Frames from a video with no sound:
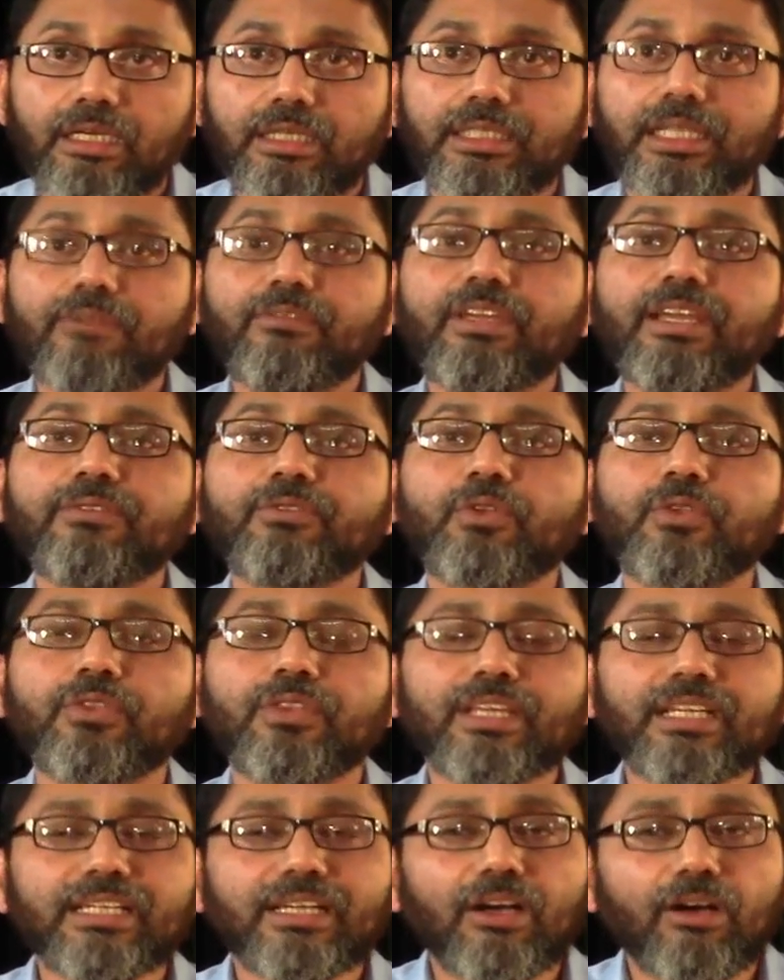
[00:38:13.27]
then we have to
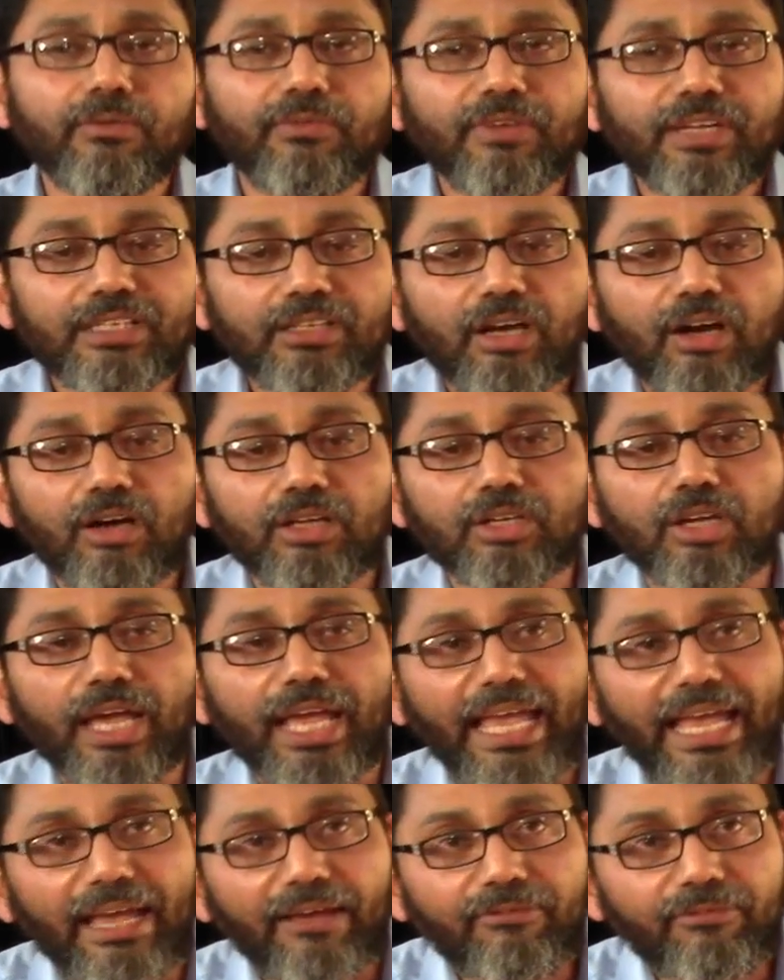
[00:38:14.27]
think of it on
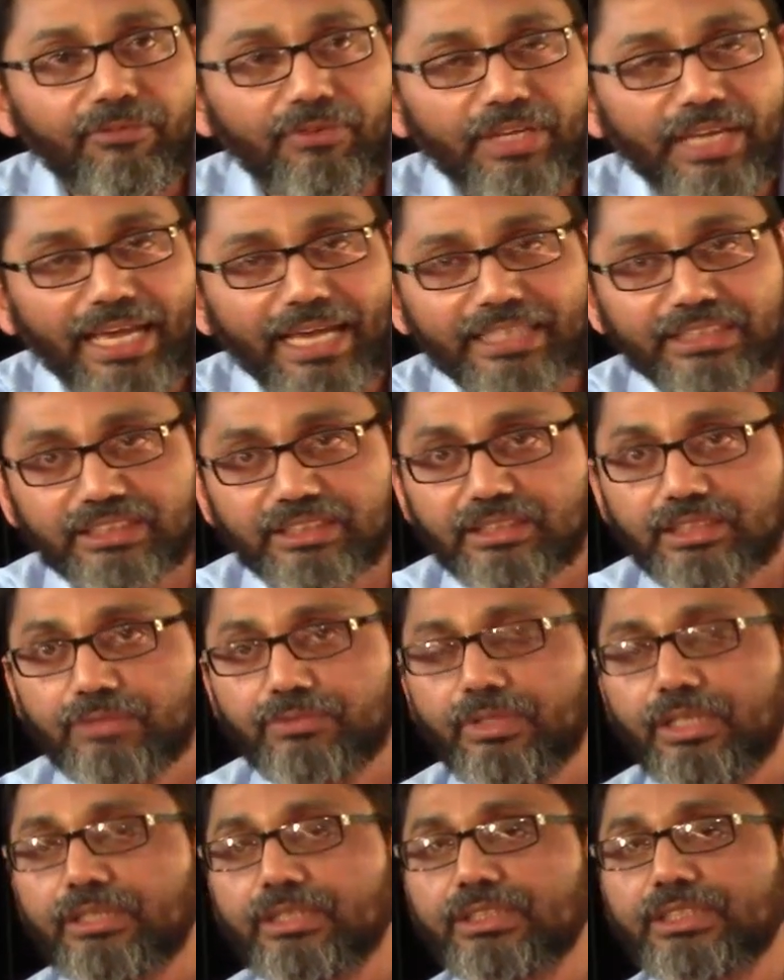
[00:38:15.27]
every action that
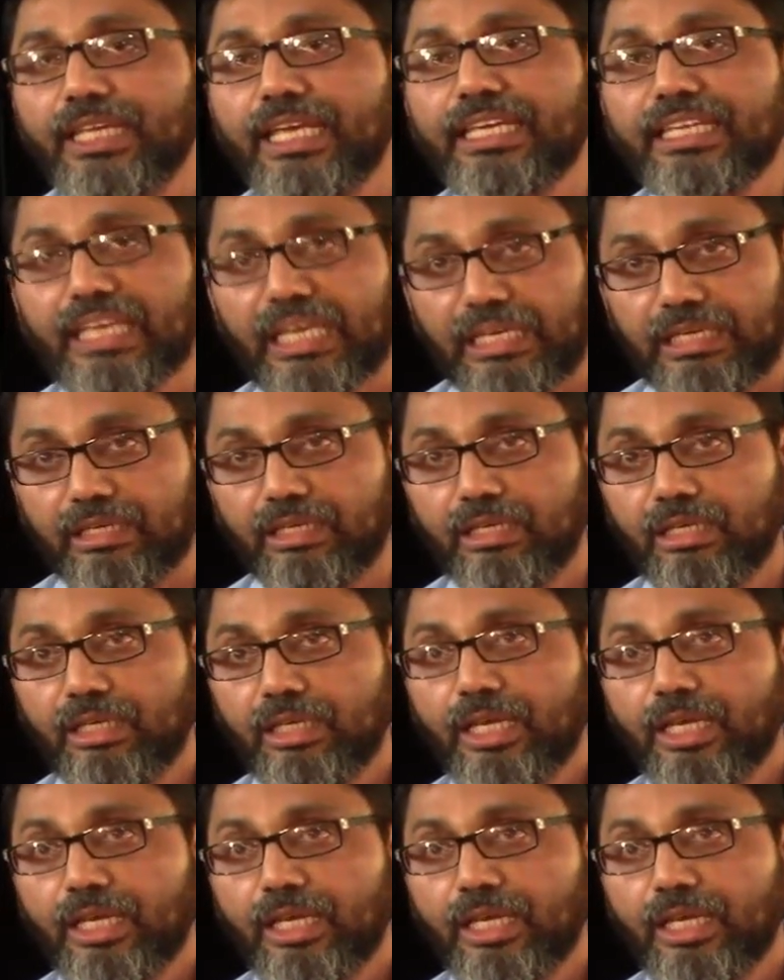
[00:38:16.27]
we are undertaking.